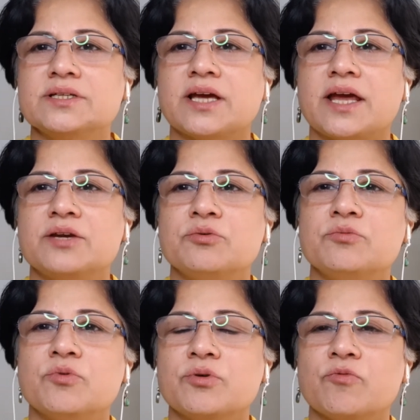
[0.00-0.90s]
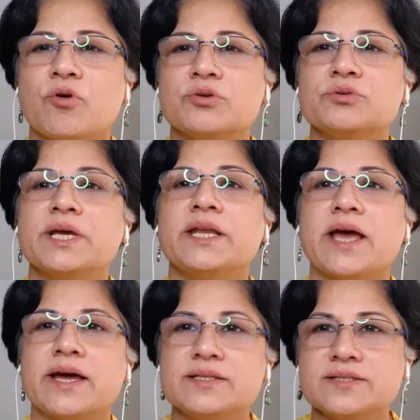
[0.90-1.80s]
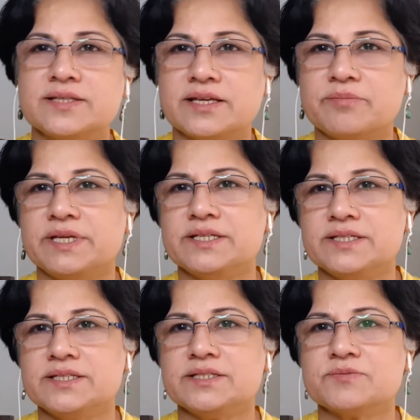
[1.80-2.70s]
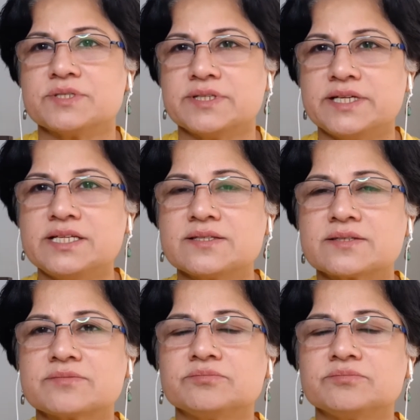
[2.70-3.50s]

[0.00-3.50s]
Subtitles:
and who would want to enhance their meditative states.